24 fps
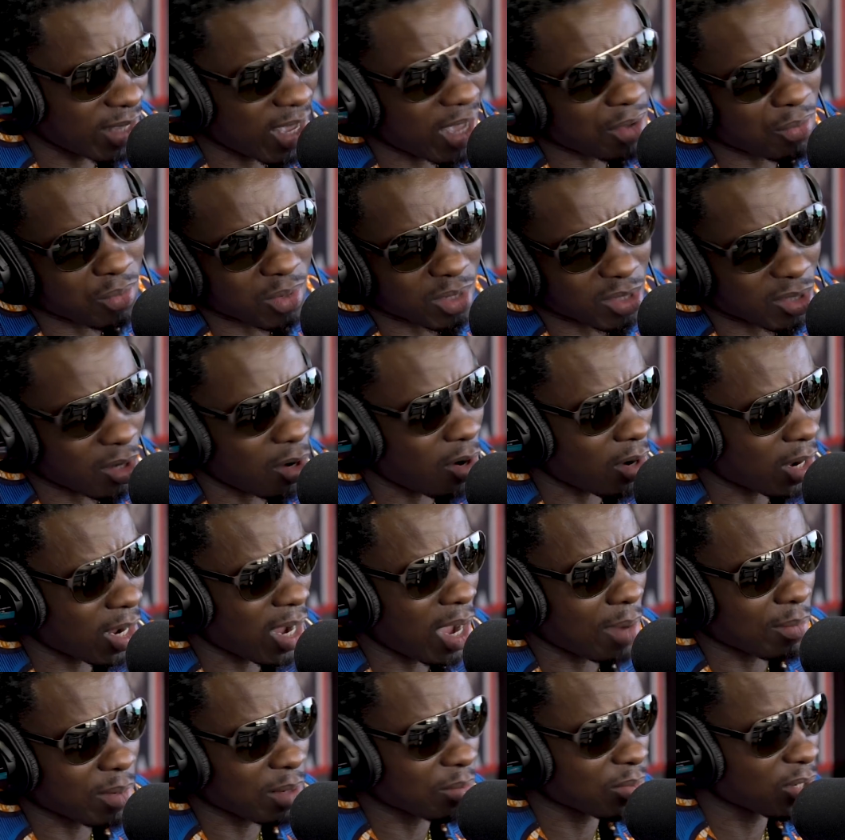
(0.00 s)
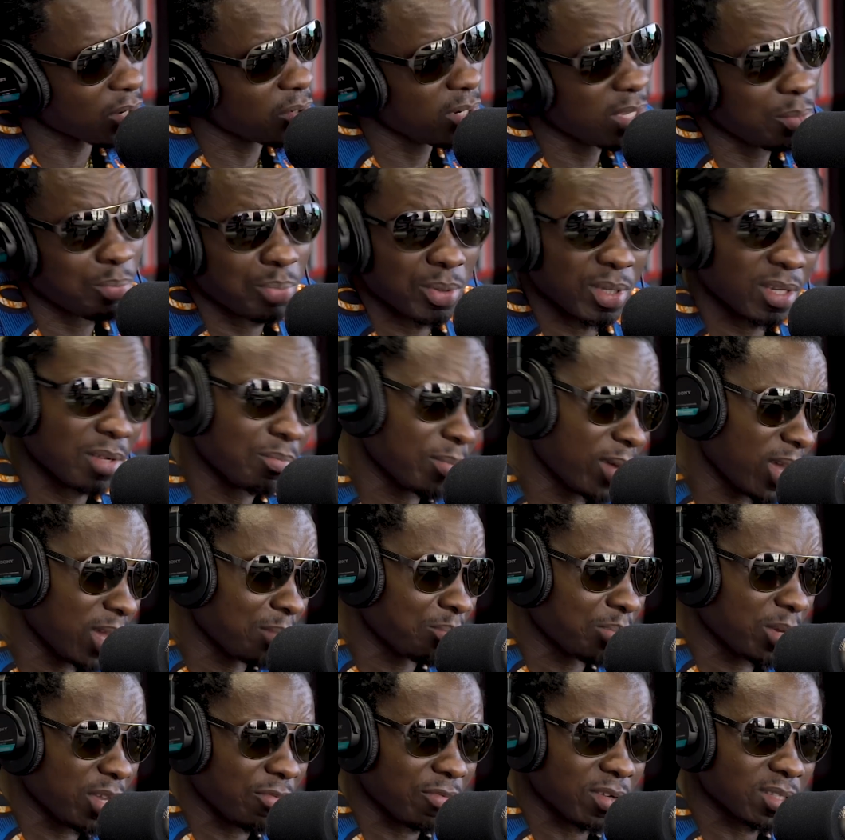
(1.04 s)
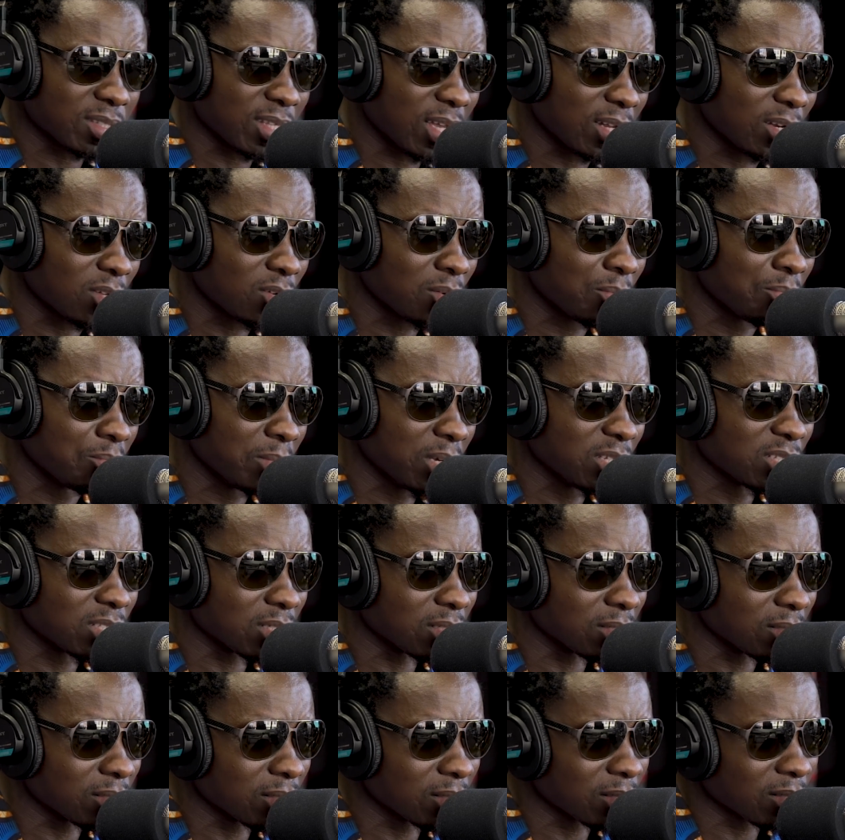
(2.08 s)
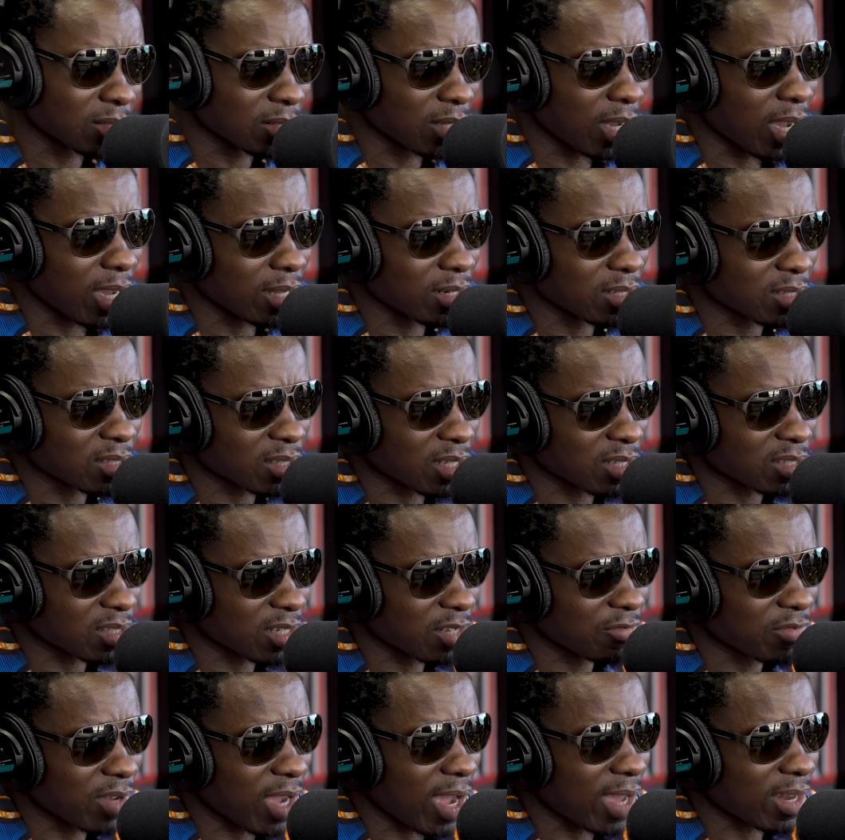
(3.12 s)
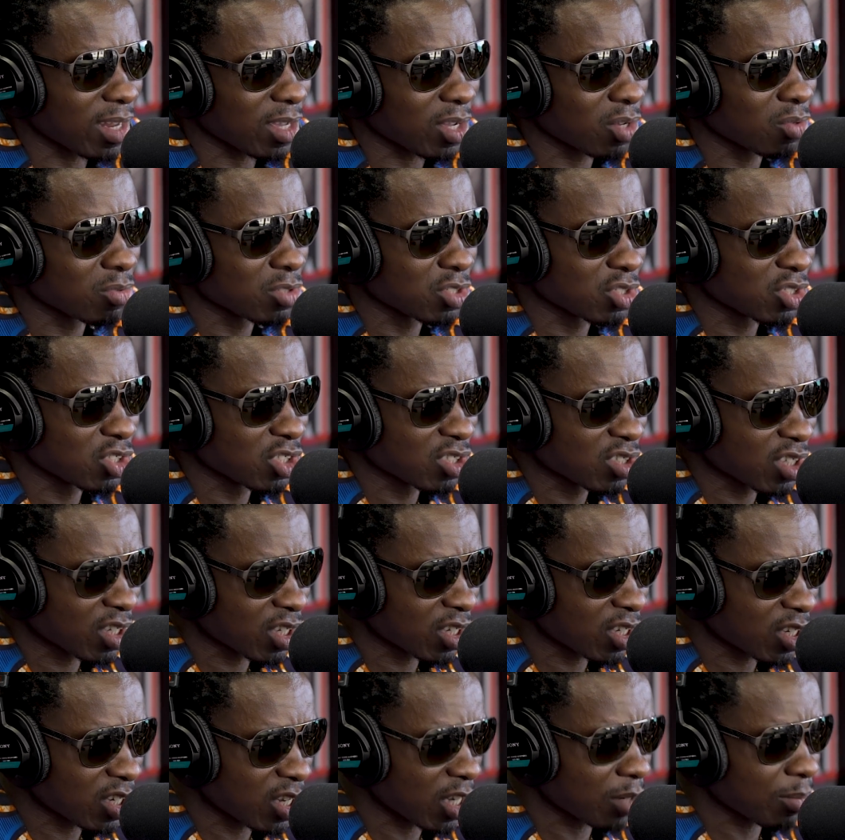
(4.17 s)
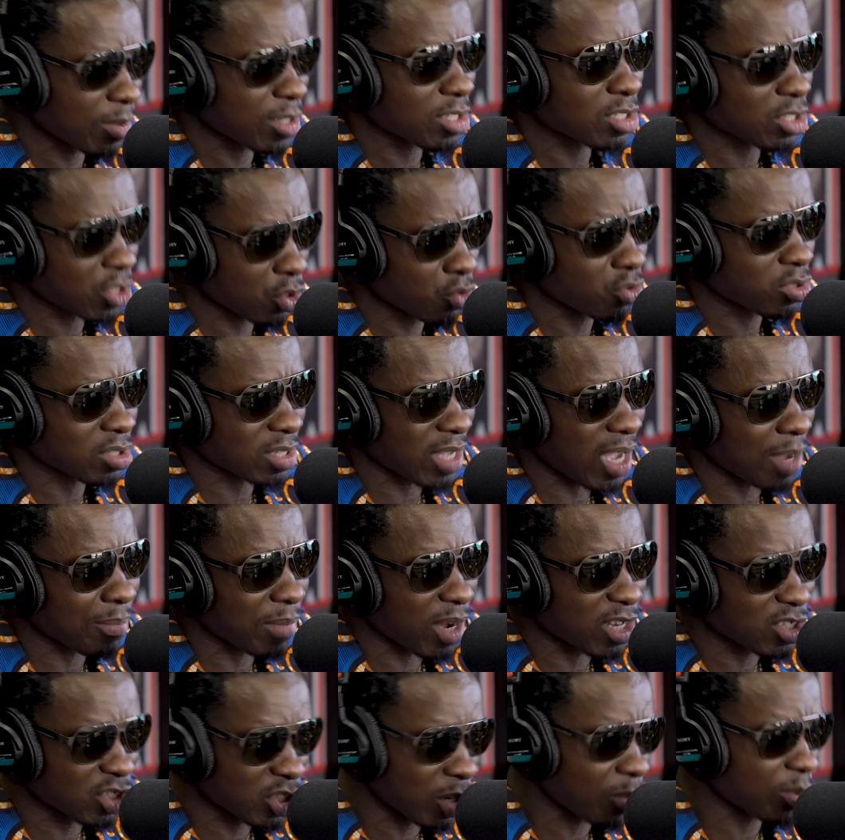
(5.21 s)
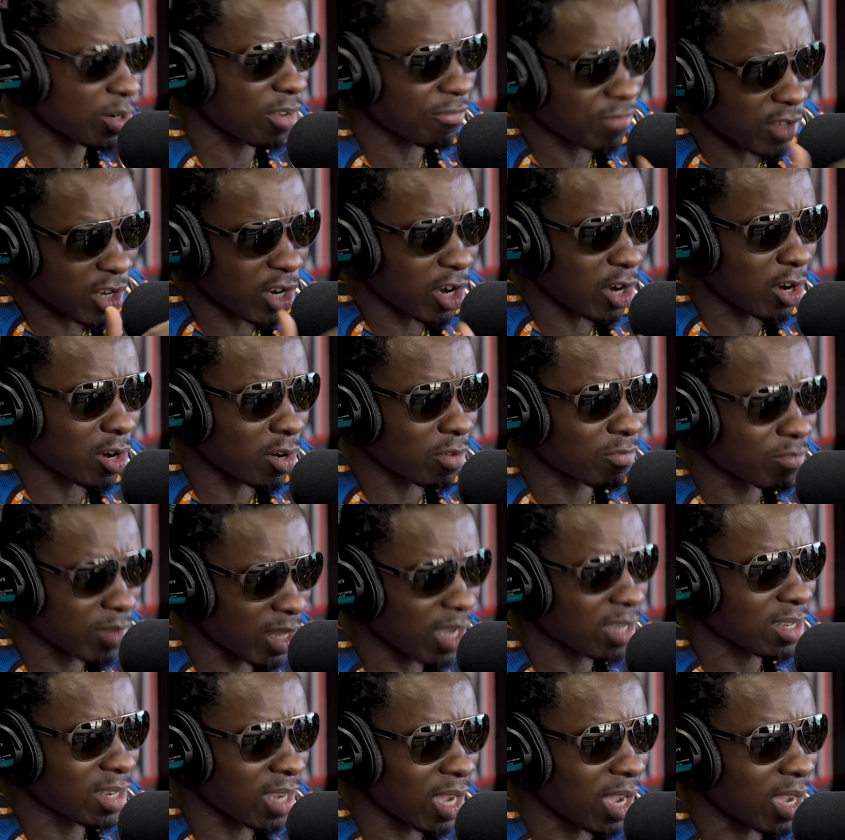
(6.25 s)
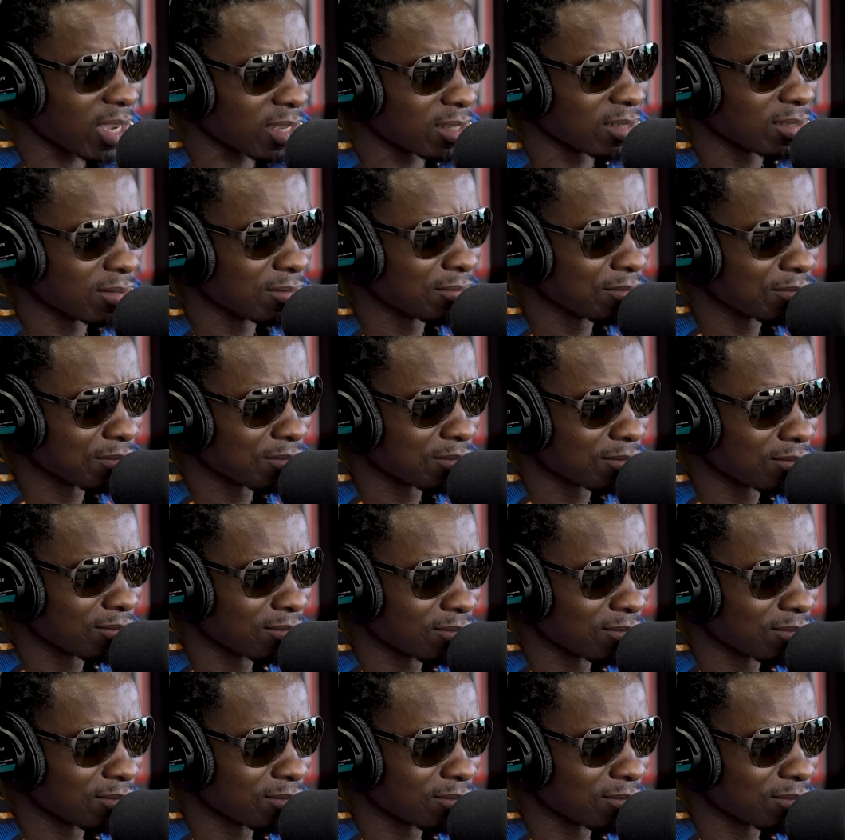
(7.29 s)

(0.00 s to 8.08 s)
that was all comedy. The only be, the main beef is that little midget, this guy, this sensitive guy that could commit suicide by jumping off the curb. That they, guy. And